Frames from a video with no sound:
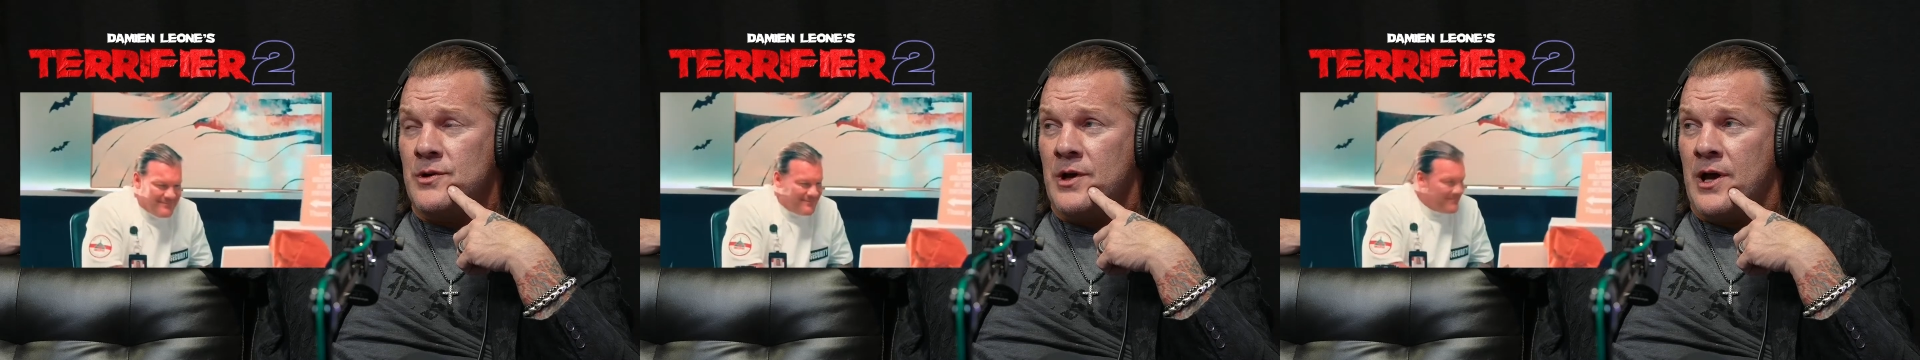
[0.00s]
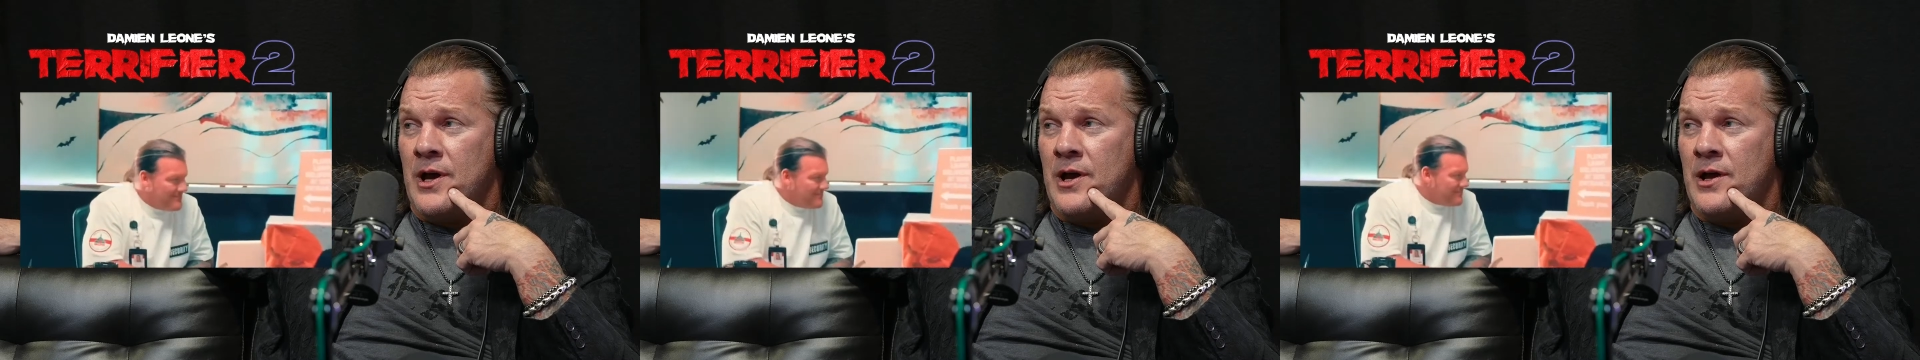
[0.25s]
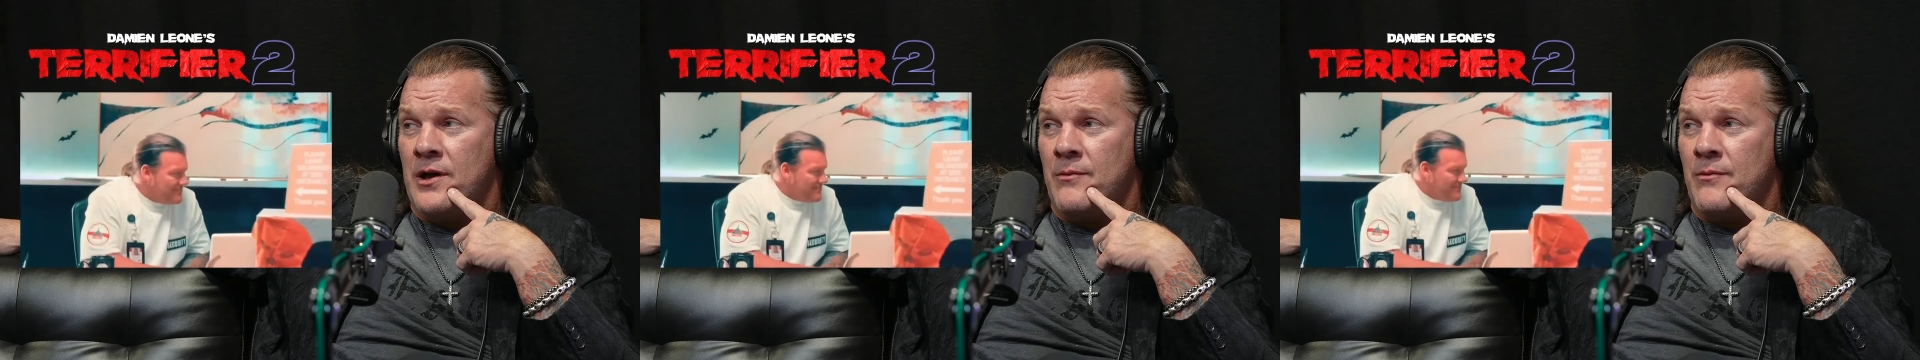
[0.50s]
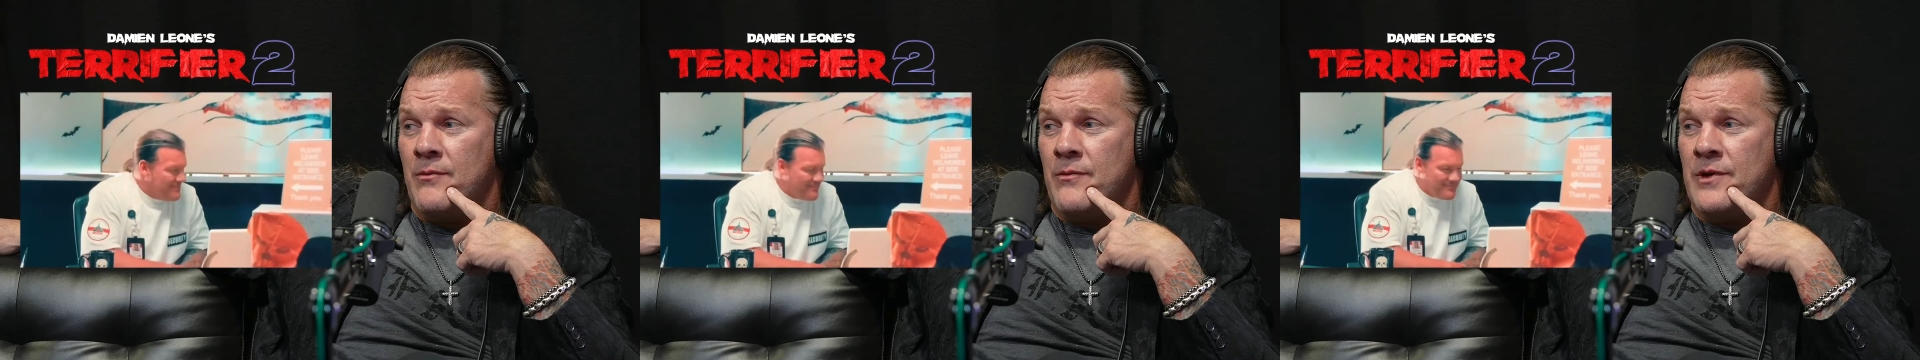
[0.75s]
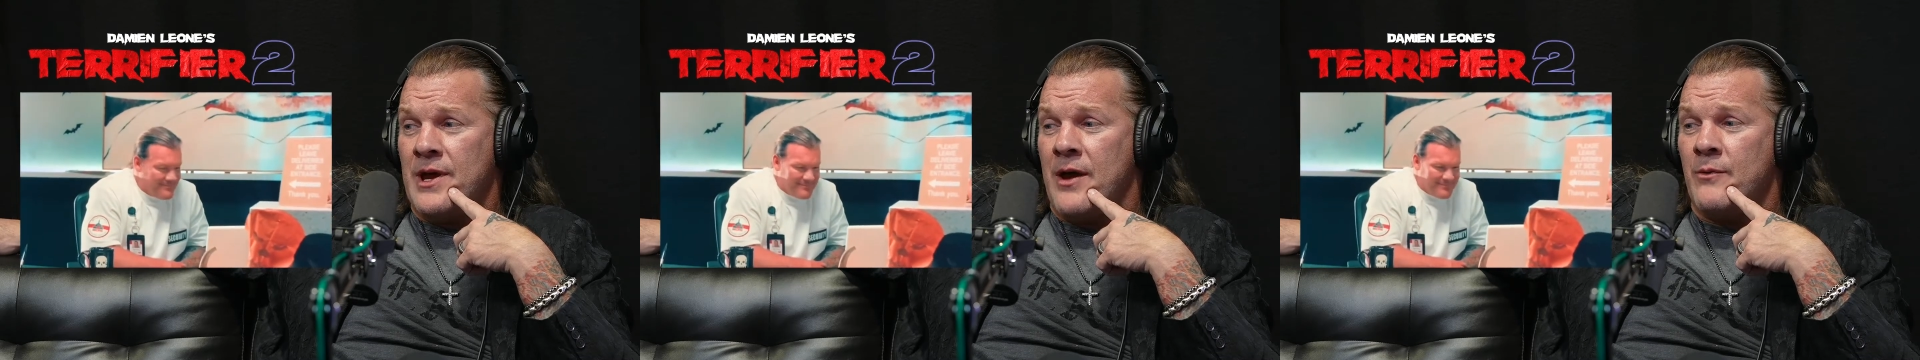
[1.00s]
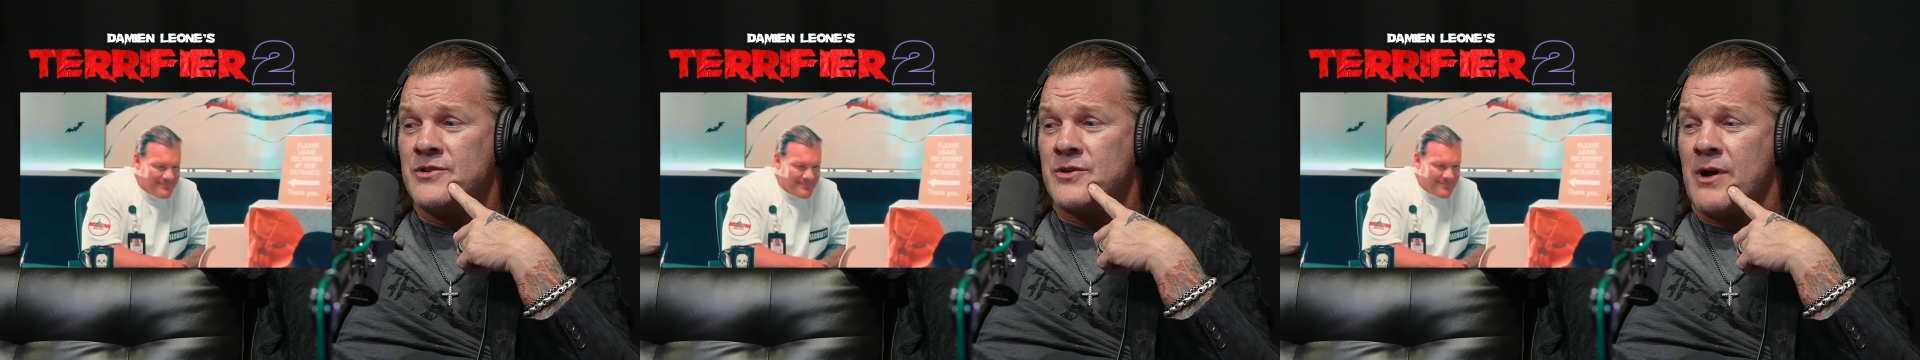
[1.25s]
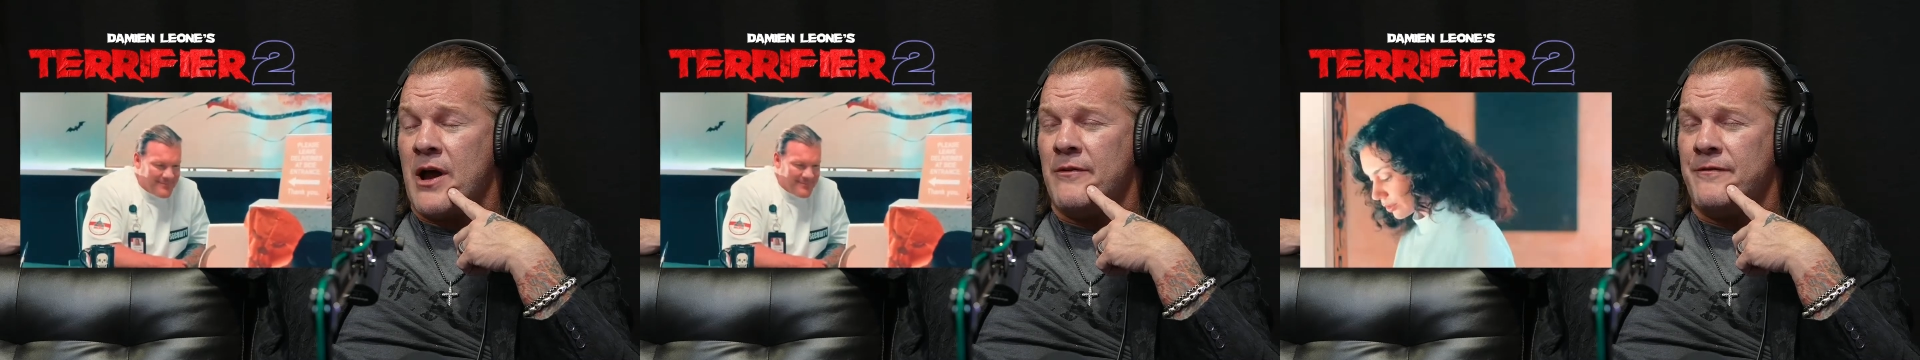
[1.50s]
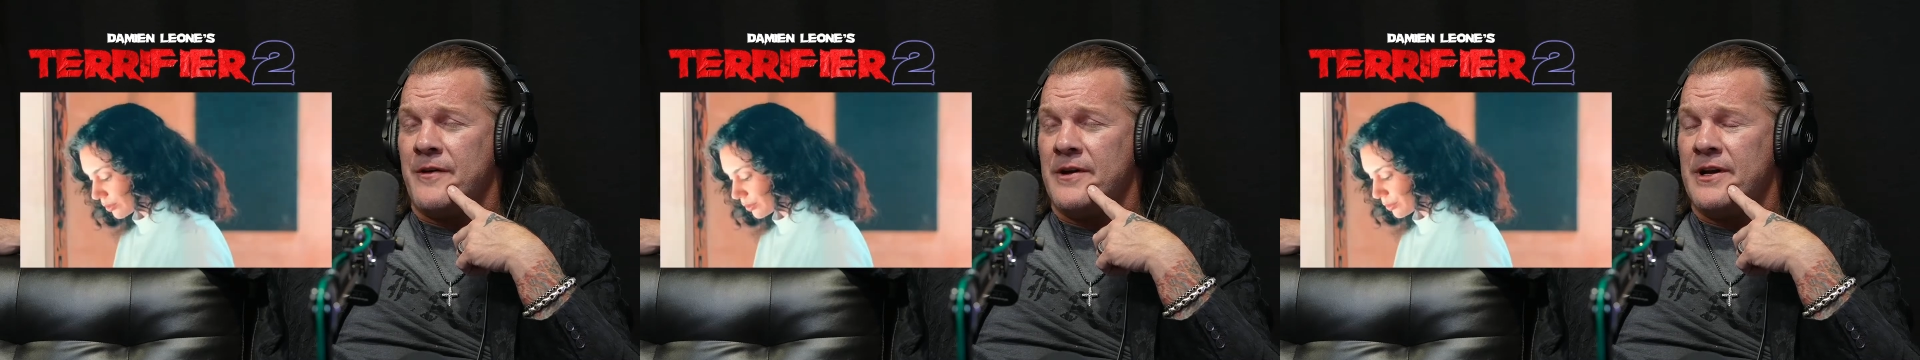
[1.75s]
Speaker 1: yeah, it was
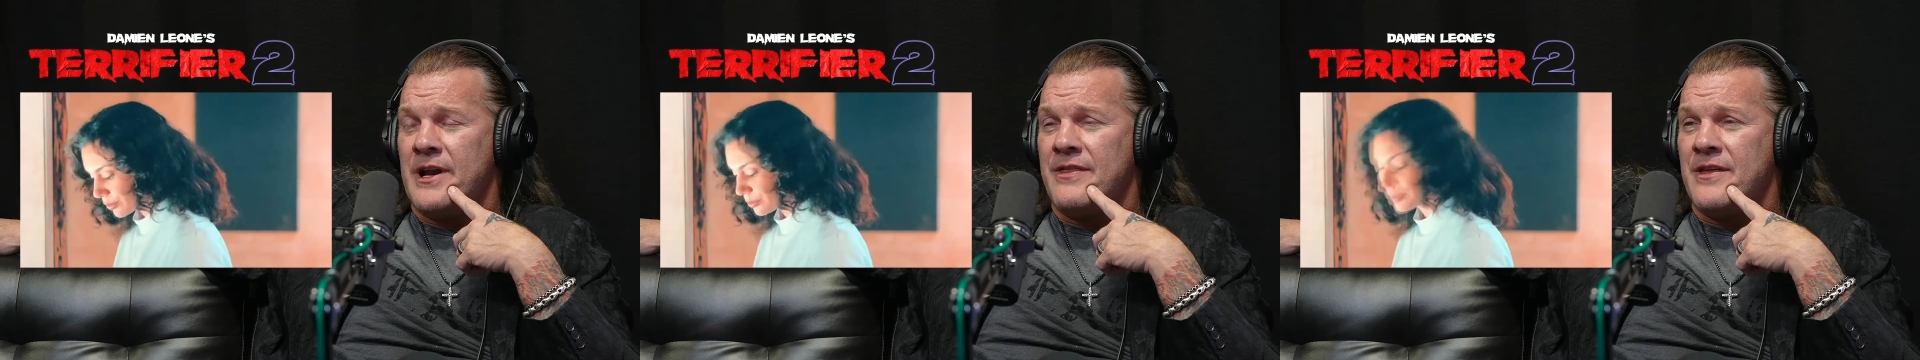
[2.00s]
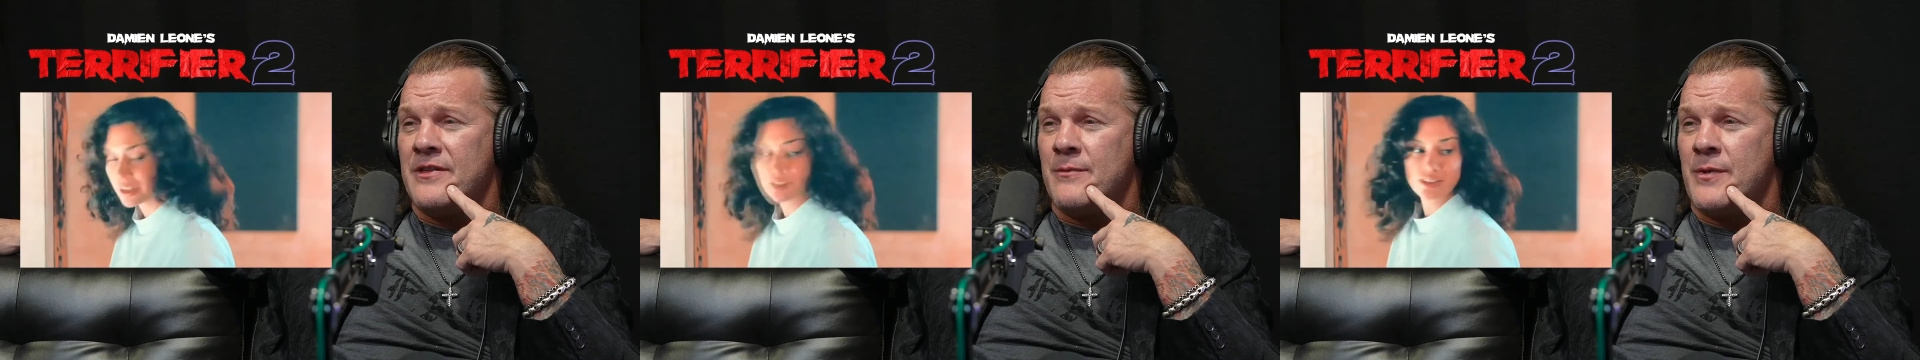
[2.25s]
crowdfunded. I think the